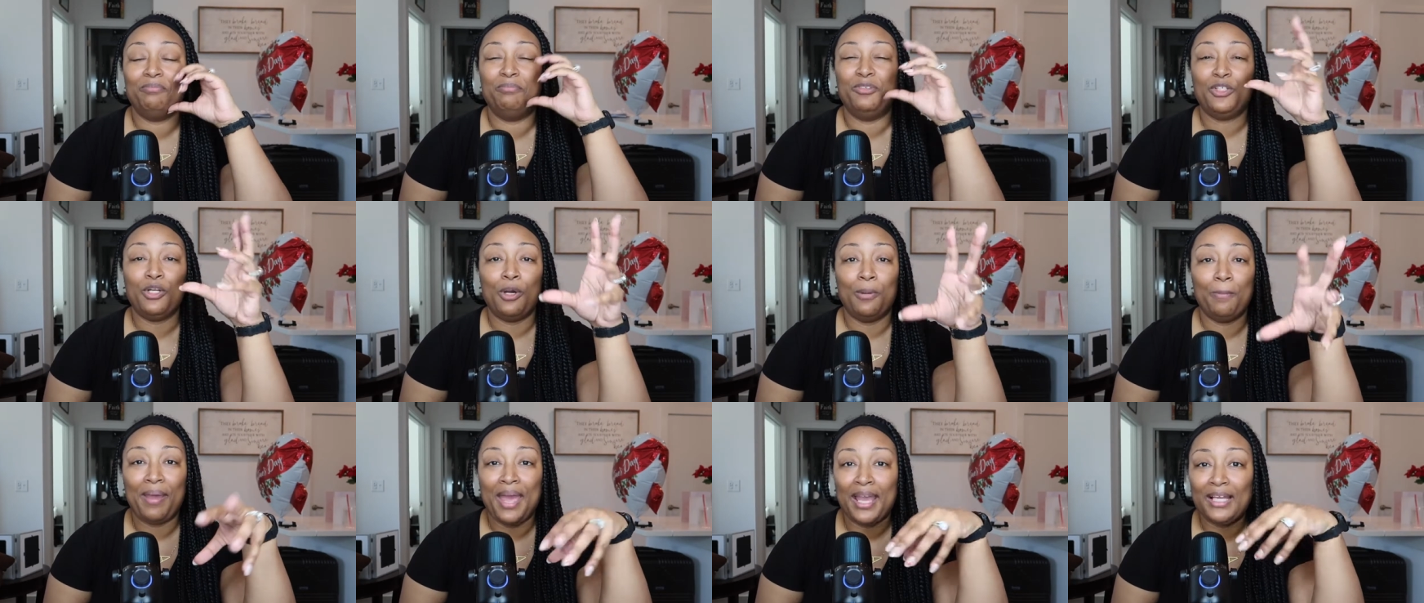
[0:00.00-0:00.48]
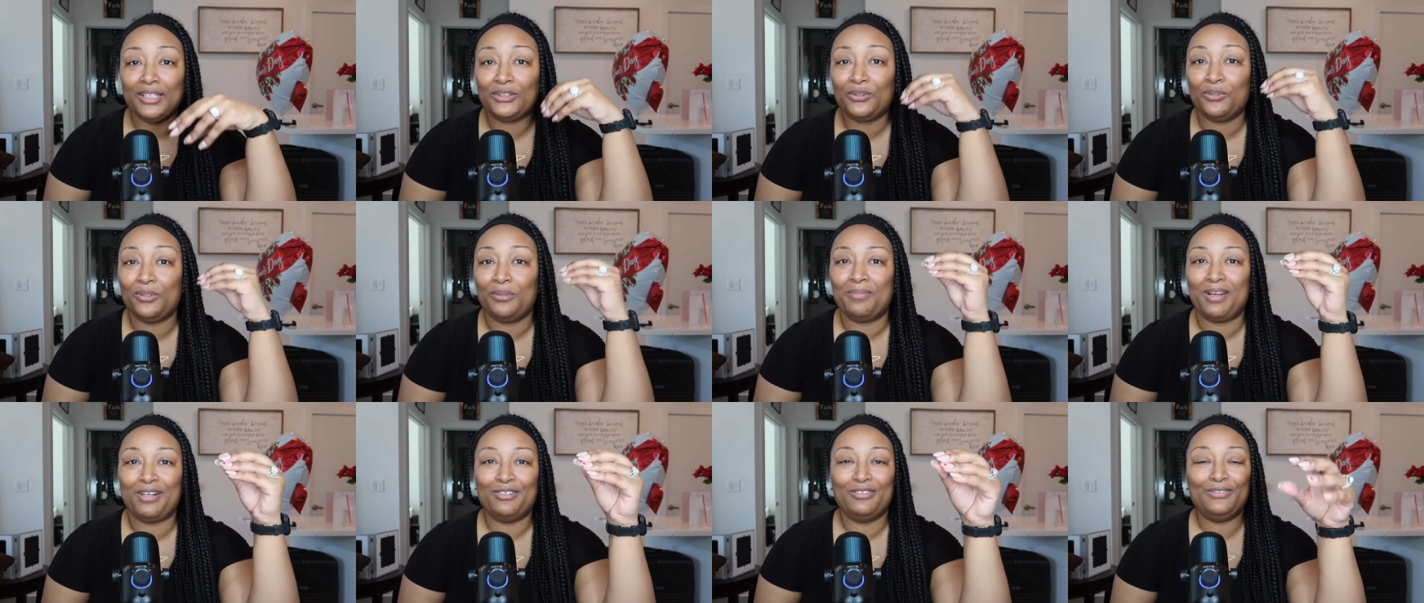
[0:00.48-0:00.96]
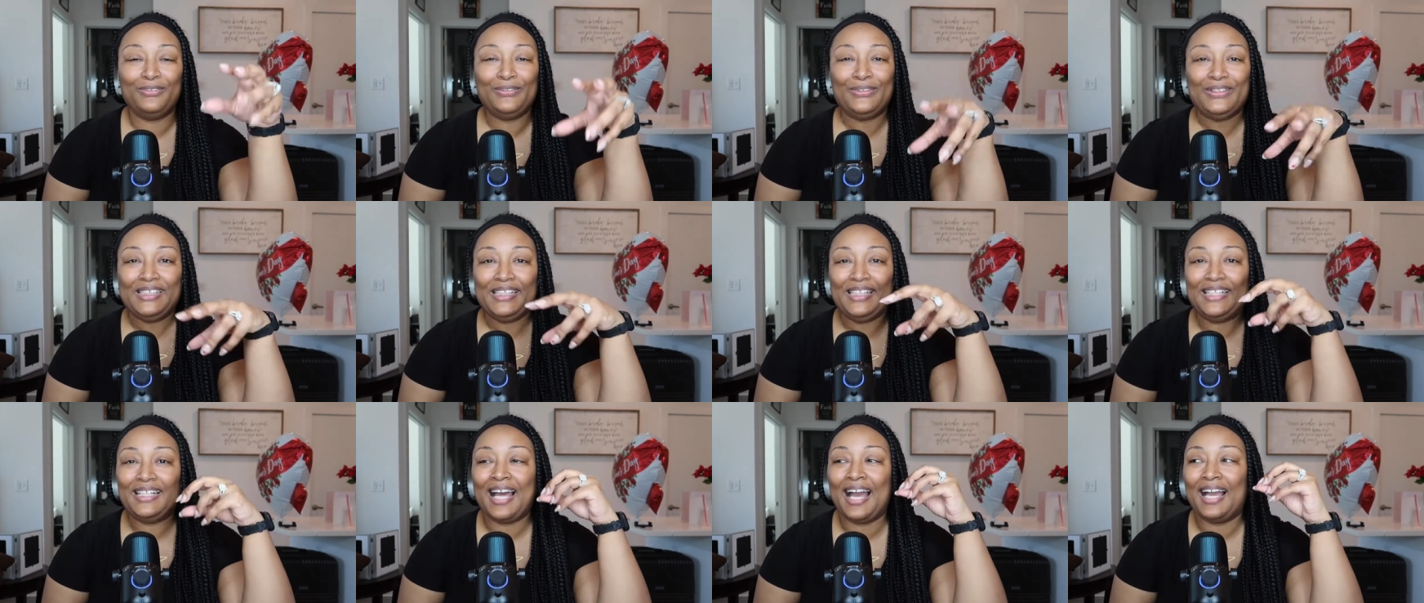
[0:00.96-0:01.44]
you know back doing my
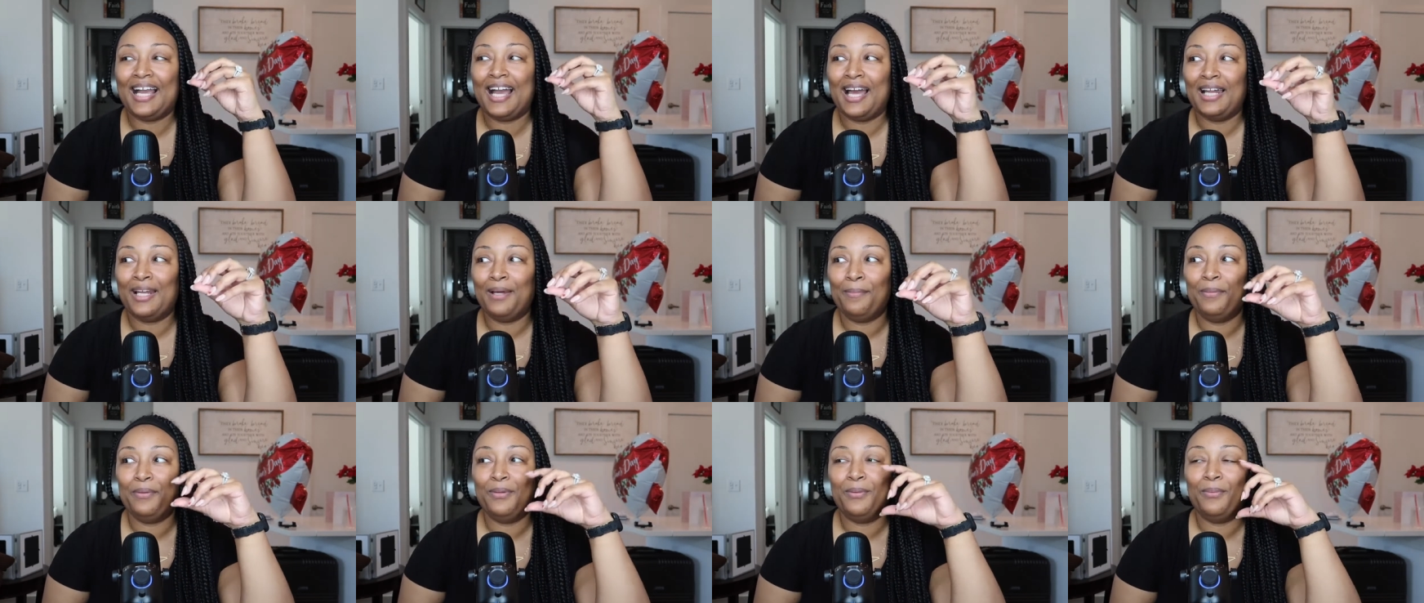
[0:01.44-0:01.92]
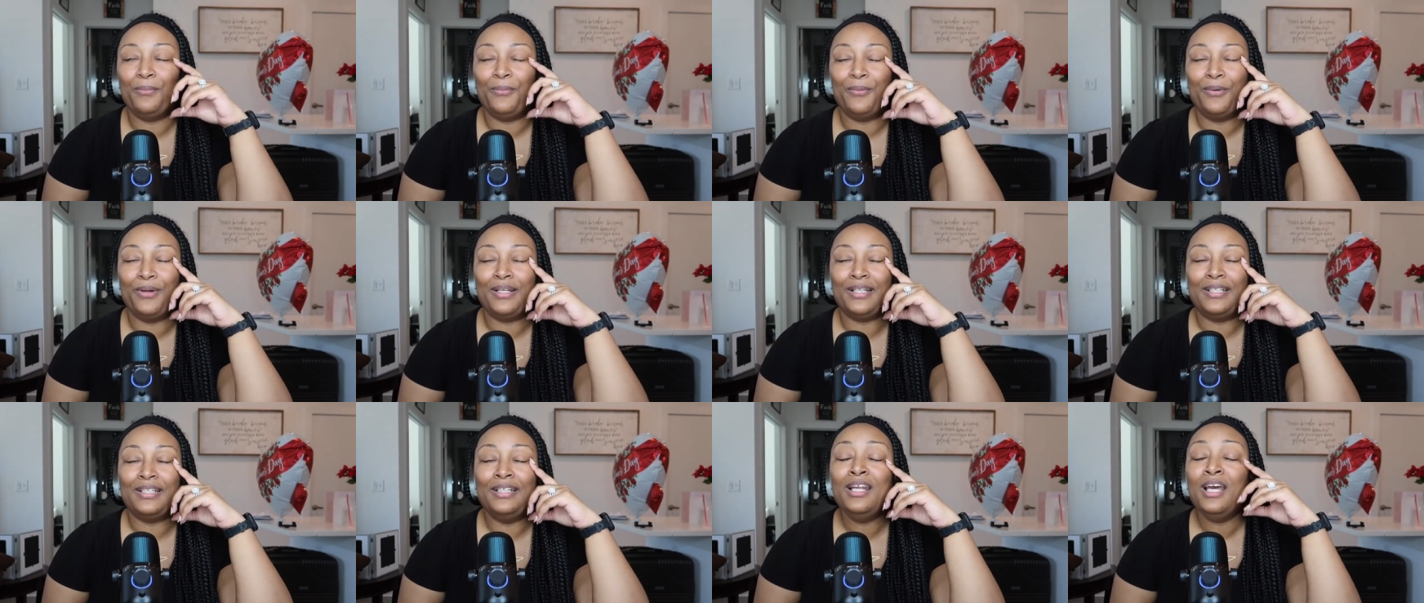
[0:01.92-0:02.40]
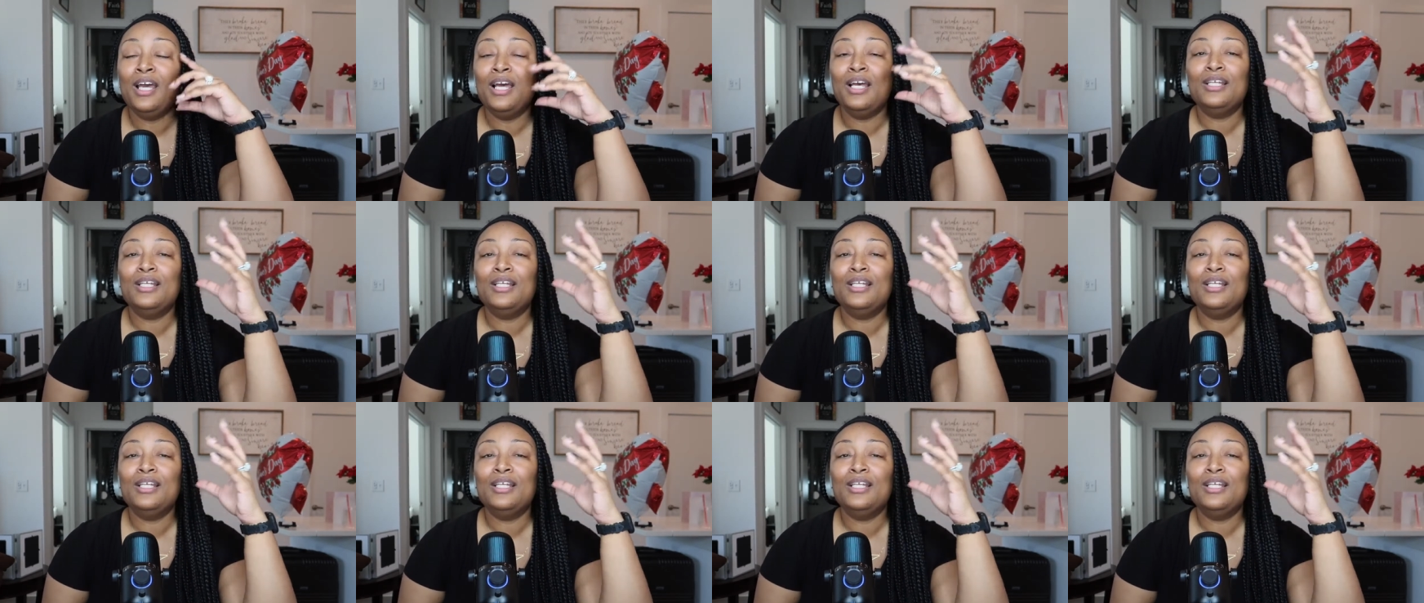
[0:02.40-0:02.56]
routine i got up in the morning